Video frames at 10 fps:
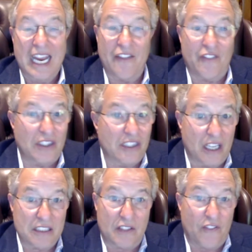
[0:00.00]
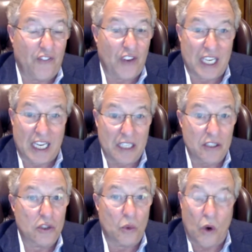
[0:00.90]
If it doesn't fit
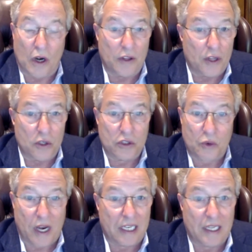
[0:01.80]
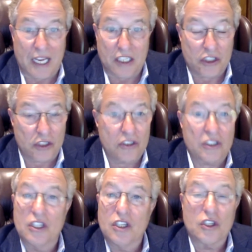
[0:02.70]
into one of those
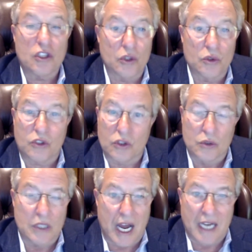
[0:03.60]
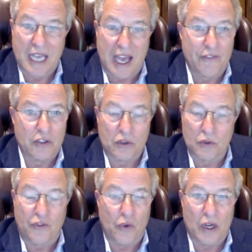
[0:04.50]
regulations, you do not have a
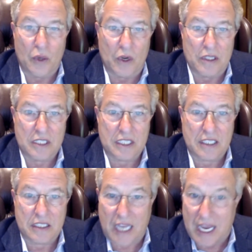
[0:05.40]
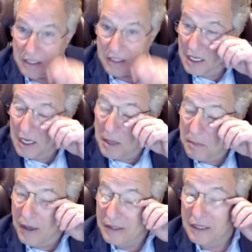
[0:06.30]
241.6 case.
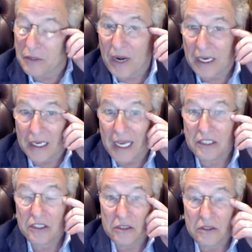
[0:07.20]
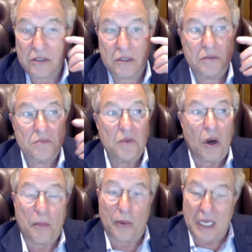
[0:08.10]
Right. But the regulations are
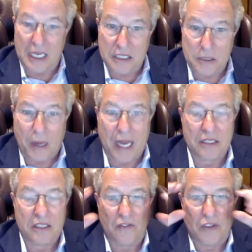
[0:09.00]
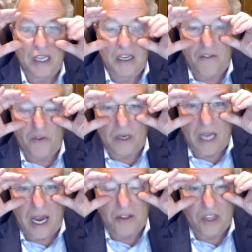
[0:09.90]
pretty expansive and they cover a
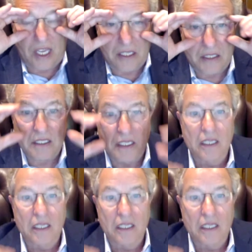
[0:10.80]
lot of things.